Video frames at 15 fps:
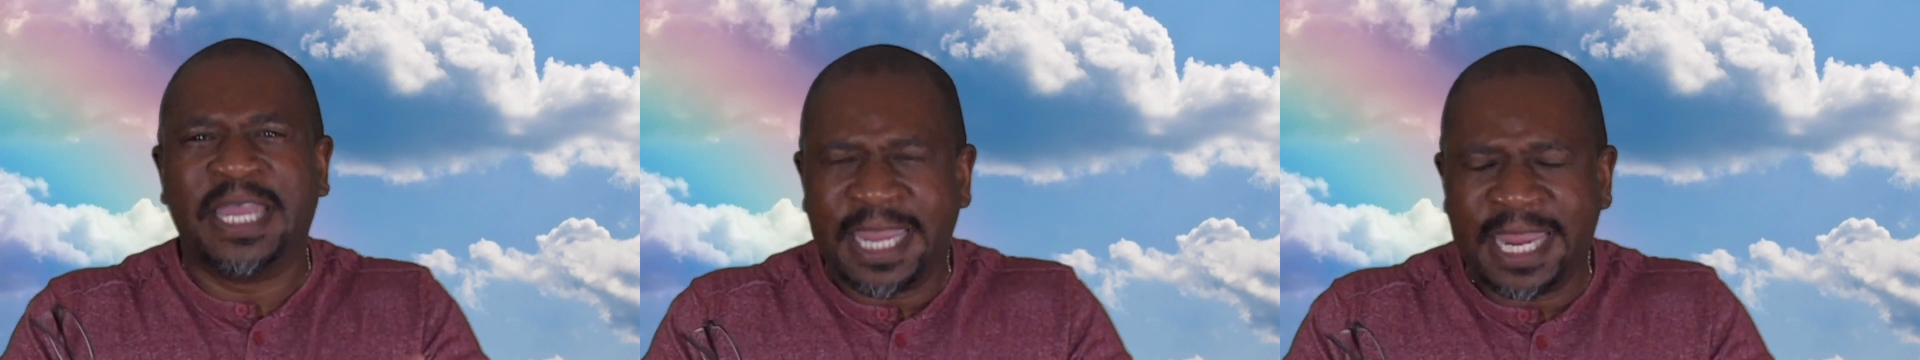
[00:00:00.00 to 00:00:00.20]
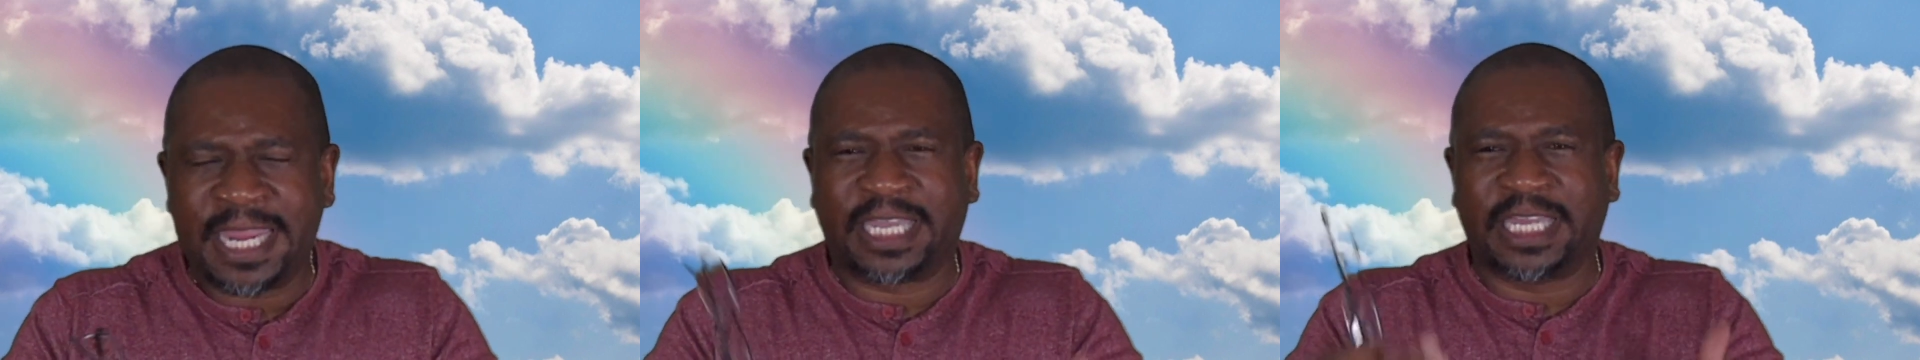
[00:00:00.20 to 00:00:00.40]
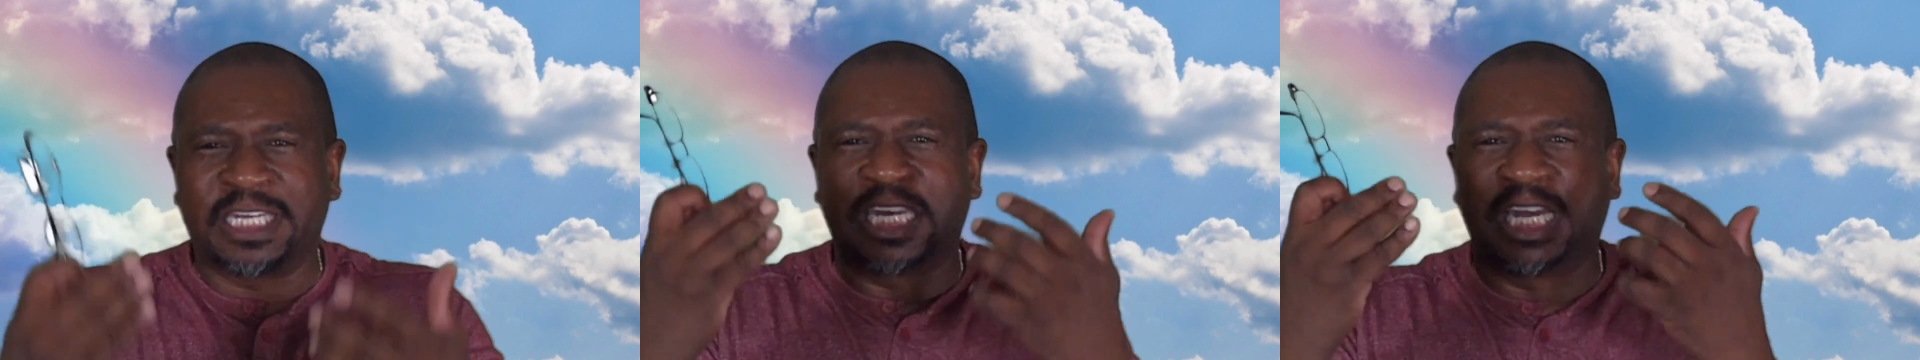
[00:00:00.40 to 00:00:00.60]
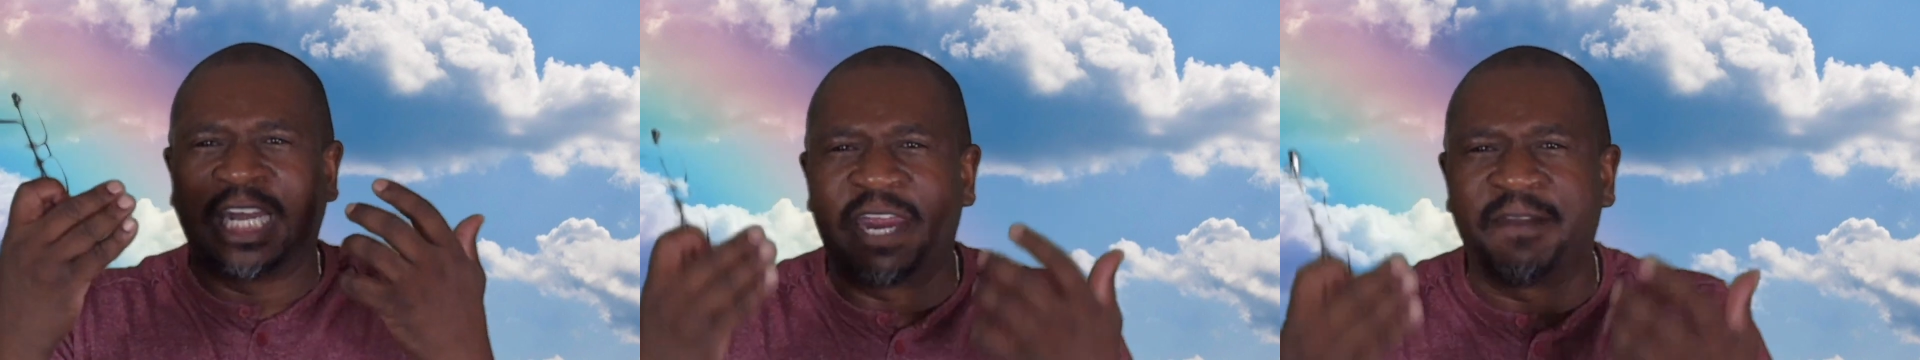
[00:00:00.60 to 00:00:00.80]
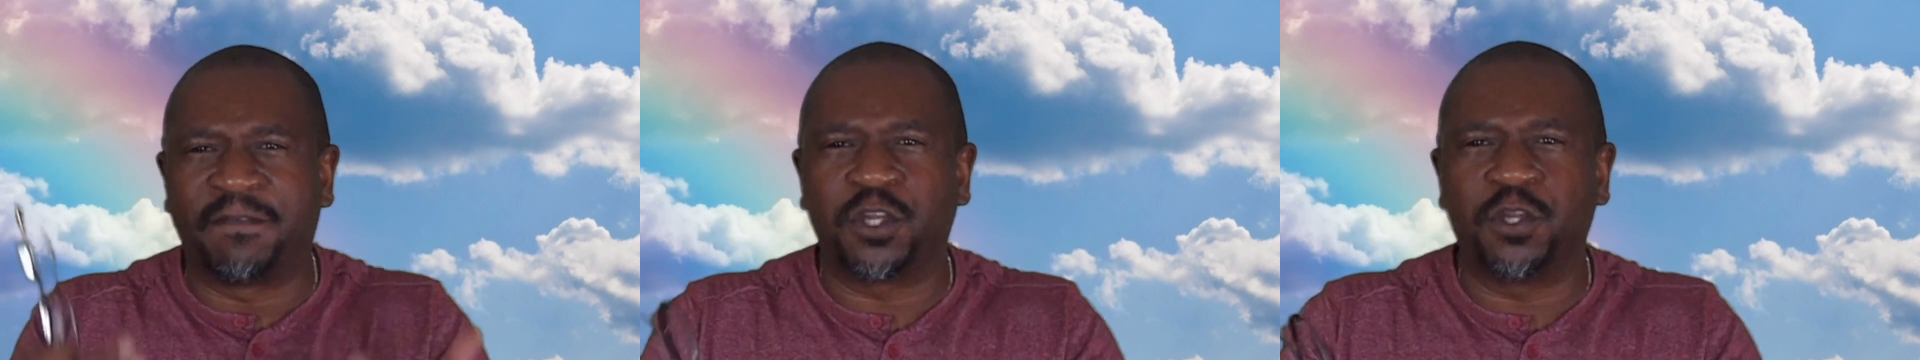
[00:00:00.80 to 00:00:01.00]
He can
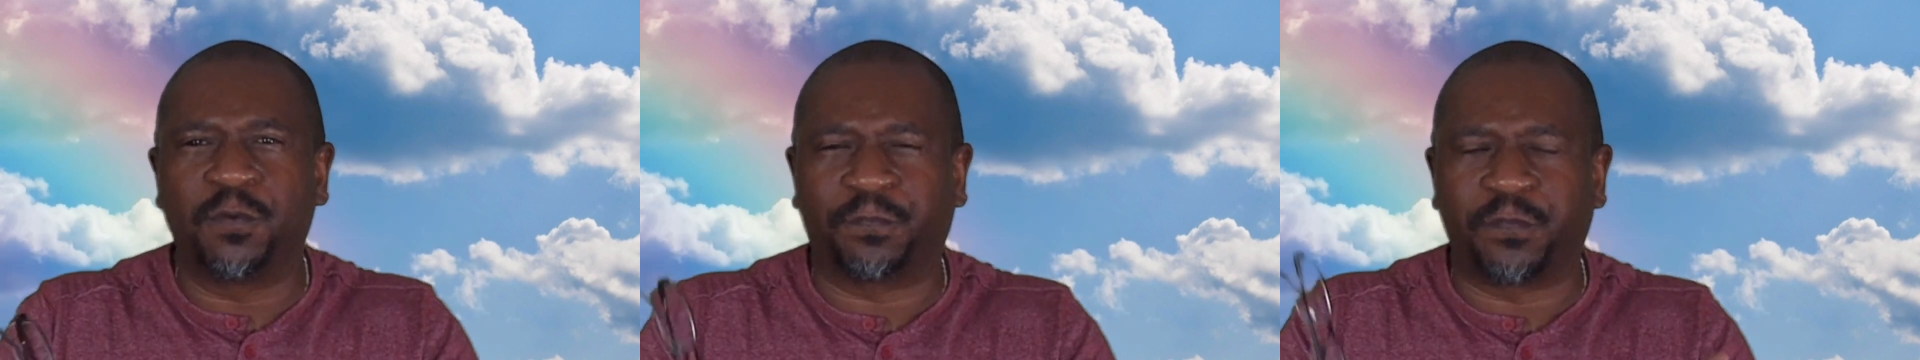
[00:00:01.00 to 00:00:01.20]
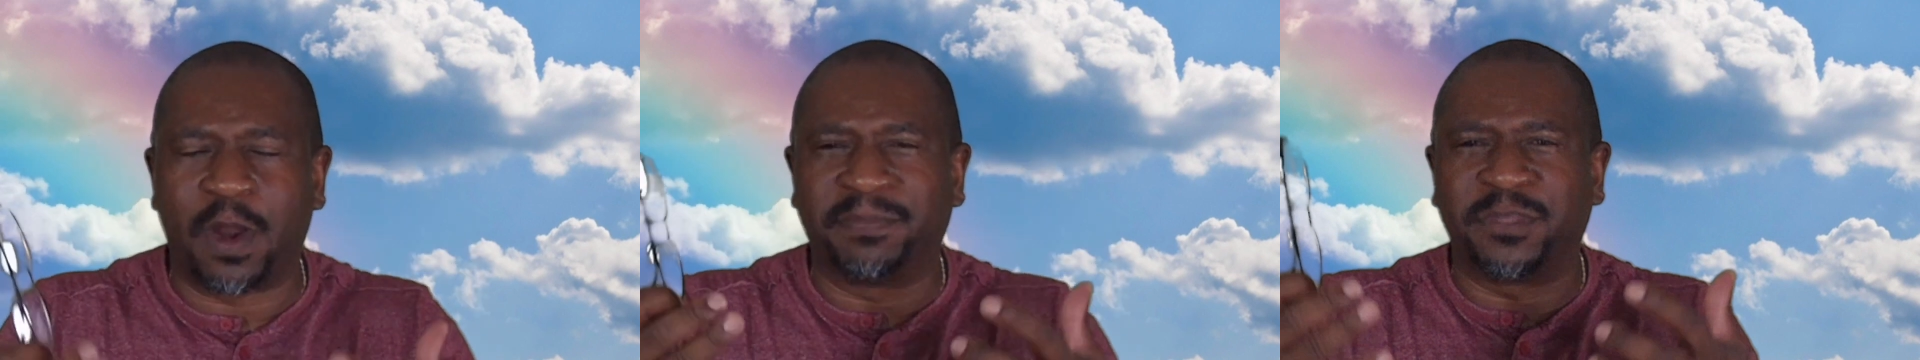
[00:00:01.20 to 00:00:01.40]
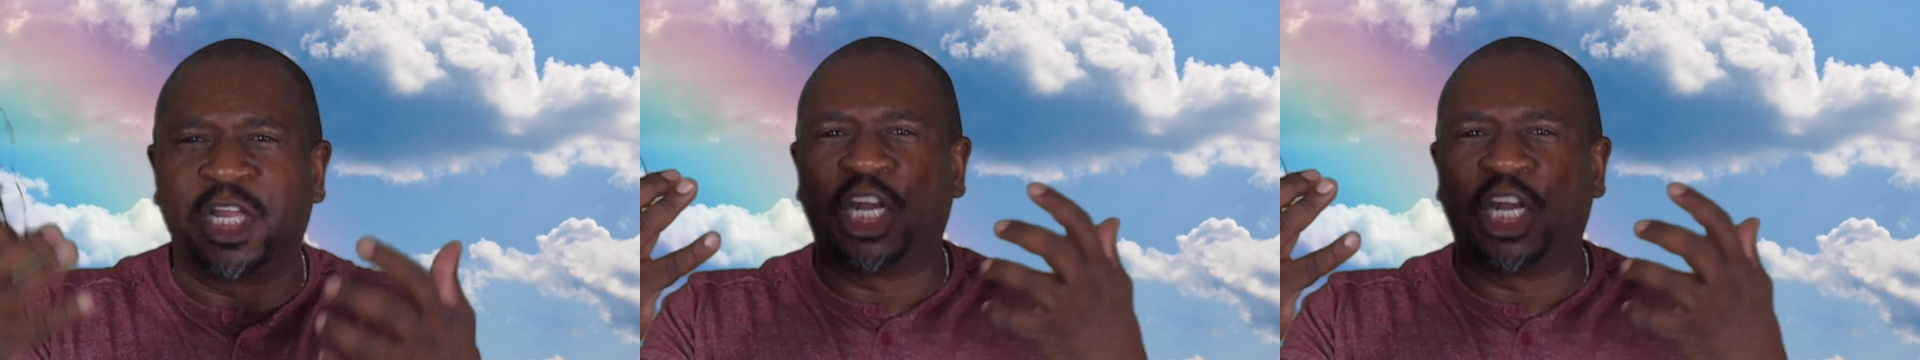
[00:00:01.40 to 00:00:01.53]
deliver you from the